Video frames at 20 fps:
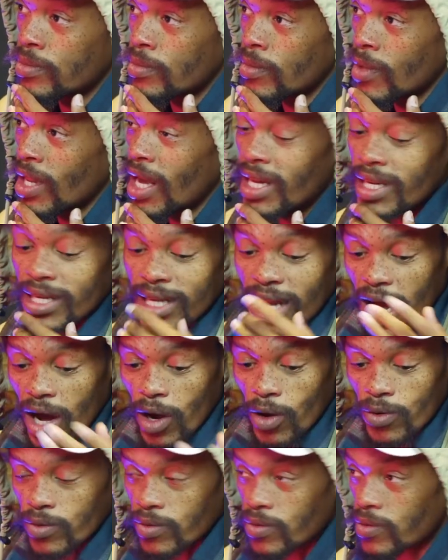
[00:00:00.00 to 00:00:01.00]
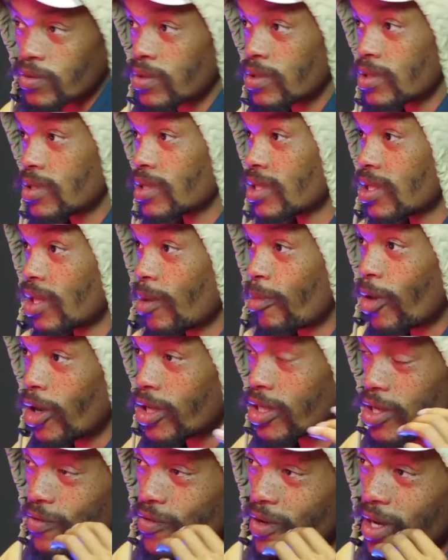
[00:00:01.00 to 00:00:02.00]
And now the
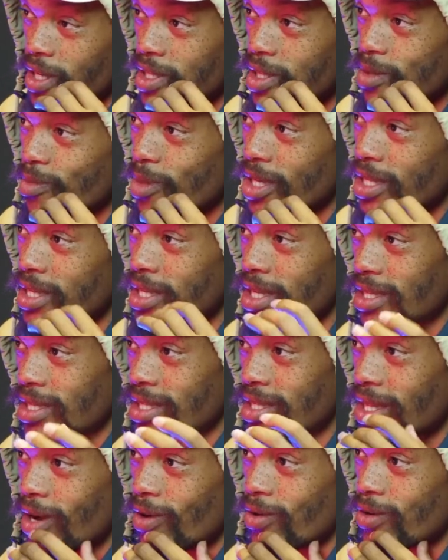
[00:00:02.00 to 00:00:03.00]
party of Jan Smarts has now